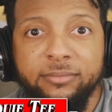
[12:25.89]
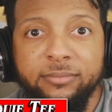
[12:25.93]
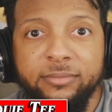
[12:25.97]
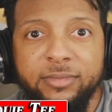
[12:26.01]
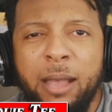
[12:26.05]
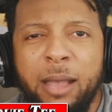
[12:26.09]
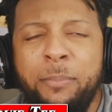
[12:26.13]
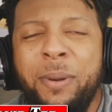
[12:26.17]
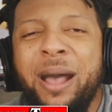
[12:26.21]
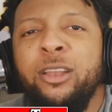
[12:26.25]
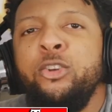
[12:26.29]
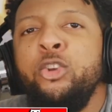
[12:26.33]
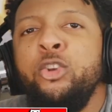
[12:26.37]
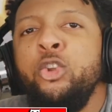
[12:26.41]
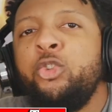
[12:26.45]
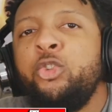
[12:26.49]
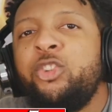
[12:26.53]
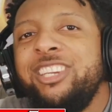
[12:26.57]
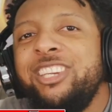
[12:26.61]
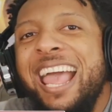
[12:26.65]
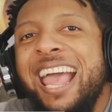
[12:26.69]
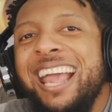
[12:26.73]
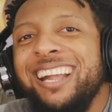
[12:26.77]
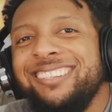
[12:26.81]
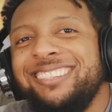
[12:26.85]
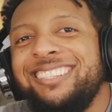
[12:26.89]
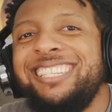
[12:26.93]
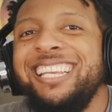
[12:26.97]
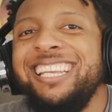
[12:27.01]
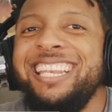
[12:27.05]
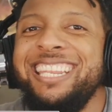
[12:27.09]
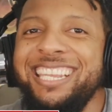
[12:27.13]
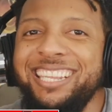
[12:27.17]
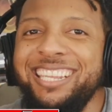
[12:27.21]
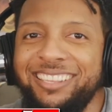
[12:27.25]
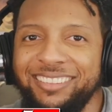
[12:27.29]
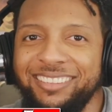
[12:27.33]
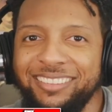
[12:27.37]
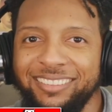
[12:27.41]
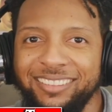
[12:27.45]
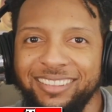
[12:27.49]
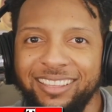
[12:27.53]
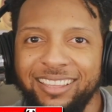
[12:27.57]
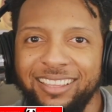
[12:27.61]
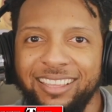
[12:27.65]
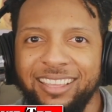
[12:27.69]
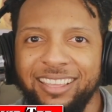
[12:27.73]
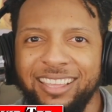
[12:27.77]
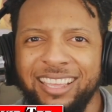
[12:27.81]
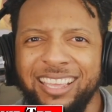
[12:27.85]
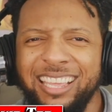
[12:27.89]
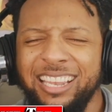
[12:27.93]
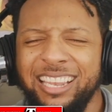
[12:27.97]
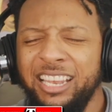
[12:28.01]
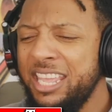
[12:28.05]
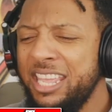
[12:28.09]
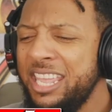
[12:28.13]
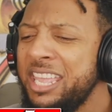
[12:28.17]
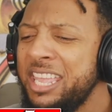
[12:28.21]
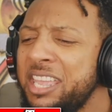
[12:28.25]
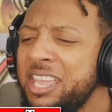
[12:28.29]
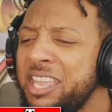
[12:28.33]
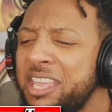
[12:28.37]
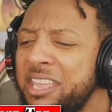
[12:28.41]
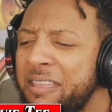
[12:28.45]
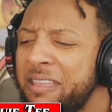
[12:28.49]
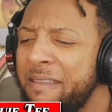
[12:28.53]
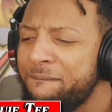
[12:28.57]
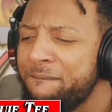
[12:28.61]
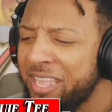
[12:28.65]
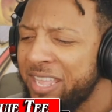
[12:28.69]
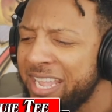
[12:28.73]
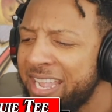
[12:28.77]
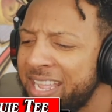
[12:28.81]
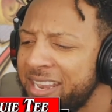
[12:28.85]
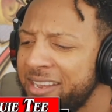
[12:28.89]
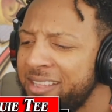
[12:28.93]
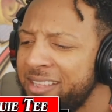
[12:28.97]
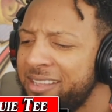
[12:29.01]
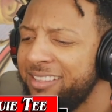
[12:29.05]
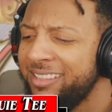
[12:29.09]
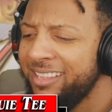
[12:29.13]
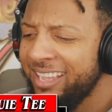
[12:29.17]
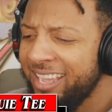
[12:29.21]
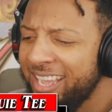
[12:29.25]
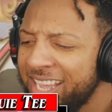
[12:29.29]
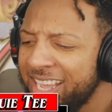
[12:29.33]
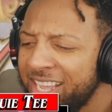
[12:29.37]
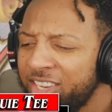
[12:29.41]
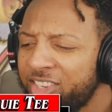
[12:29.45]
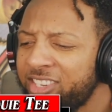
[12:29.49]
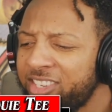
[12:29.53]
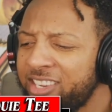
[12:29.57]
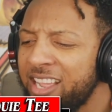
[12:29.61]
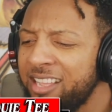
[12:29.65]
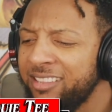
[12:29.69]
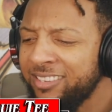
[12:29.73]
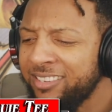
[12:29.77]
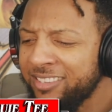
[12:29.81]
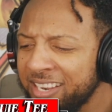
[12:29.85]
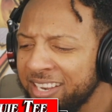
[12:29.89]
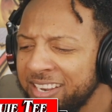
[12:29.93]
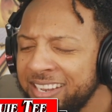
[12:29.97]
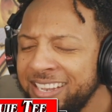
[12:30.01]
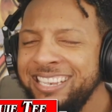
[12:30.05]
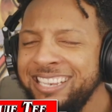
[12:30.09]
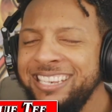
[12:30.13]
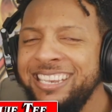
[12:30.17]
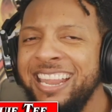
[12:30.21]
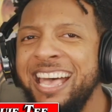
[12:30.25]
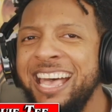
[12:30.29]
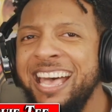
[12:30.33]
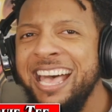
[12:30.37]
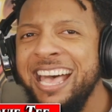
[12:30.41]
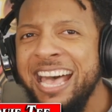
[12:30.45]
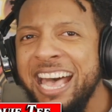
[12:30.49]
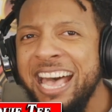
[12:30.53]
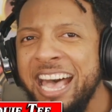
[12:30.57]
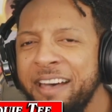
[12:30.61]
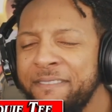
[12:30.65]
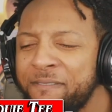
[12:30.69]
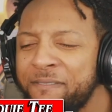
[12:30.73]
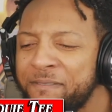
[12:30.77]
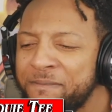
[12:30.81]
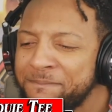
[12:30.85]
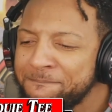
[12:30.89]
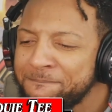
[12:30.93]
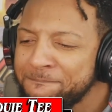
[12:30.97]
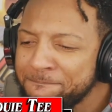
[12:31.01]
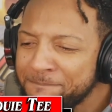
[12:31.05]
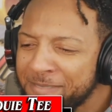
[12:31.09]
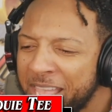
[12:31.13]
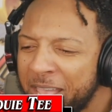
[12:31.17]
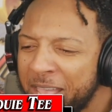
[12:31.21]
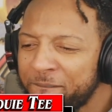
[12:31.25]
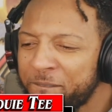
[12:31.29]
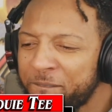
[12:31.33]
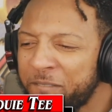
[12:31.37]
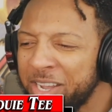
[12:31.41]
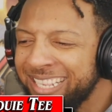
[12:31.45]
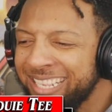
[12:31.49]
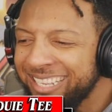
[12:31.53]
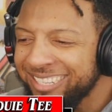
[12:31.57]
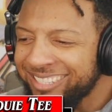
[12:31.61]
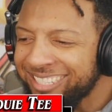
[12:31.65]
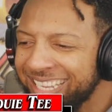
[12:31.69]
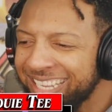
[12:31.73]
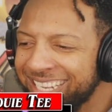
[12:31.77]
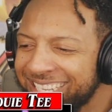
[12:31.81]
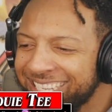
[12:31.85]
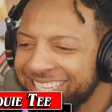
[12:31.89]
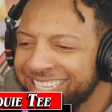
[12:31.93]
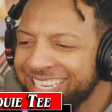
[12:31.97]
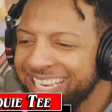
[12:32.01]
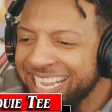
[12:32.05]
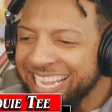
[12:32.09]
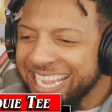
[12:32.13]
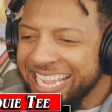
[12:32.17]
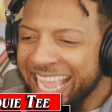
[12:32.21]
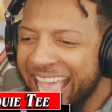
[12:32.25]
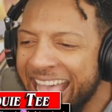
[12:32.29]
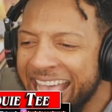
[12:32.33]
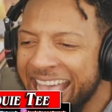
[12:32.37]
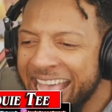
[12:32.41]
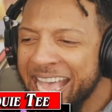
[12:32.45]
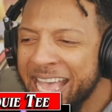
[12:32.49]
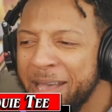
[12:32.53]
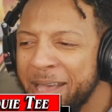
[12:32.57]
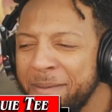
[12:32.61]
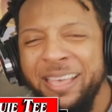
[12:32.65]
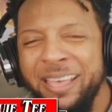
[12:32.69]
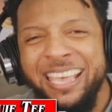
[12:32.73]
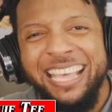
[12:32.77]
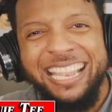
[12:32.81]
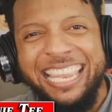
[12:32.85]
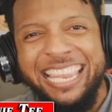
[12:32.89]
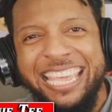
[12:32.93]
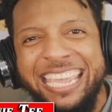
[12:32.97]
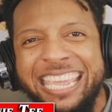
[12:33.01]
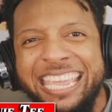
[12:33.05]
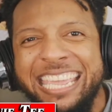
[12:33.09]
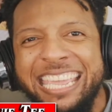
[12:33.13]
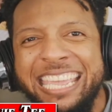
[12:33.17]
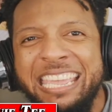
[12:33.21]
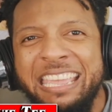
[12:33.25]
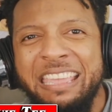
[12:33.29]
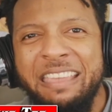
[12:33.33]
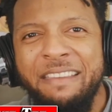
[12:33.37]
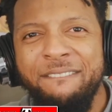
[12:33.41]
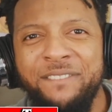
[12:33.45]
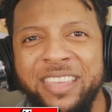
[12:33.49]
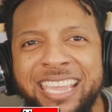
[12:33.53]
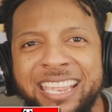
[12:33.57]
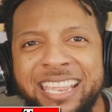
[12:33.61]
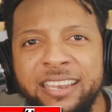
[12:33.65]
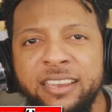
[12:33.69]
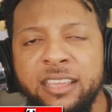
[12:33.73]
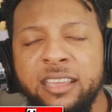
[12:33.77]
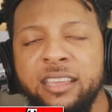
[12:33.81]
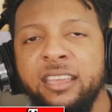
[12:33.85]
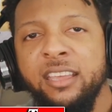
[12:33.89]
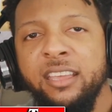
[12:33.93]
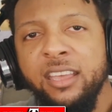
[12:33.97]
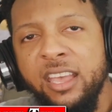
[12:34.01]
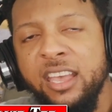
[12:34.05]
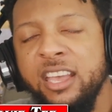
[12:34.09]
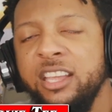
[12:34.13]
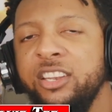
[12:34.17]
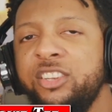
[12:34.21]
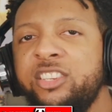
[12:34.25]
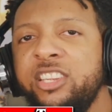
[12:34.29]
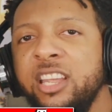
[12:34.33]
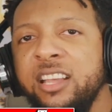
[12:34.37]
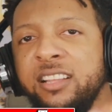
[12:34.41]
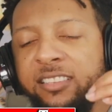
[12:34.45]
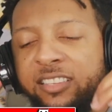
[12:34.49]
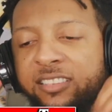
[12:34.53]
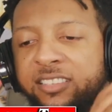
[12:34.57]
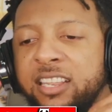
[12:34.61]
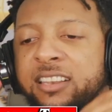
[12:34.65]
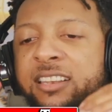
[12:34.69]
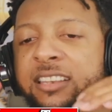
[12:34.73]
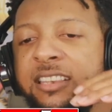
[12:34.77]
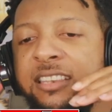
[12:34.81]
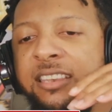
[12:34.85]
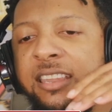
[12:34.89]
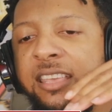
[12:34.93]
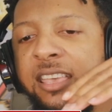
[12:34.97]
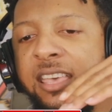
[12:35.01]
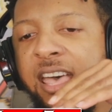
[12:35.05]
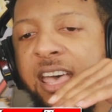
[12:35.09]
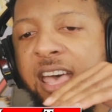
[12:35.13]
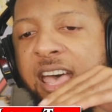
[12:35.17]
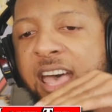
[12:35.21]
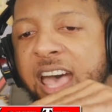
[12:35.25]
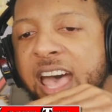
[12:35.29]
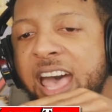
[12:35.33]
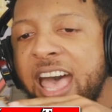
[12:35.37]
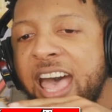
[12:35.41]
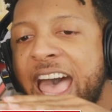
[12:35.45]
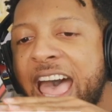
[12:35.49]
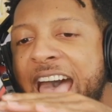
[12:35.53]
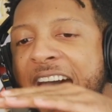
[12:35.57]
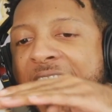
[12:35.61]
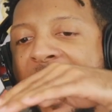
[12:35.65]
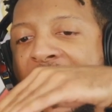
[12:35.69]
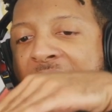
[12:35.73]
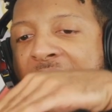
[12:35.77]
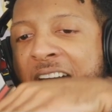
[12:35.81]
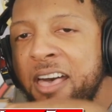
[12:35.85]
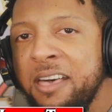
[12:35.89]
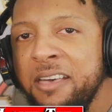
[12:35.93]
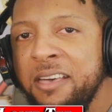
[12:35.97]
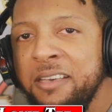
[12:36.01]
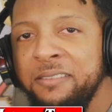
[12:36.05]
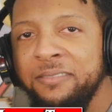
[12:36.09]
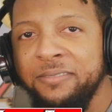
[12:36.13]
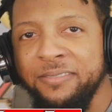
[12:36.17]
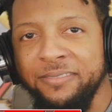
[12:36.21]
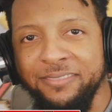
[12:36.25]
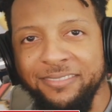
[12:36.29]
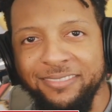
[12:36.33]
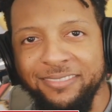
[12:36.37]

How about New Jack City? Living just enough for the city I'm living, just enough.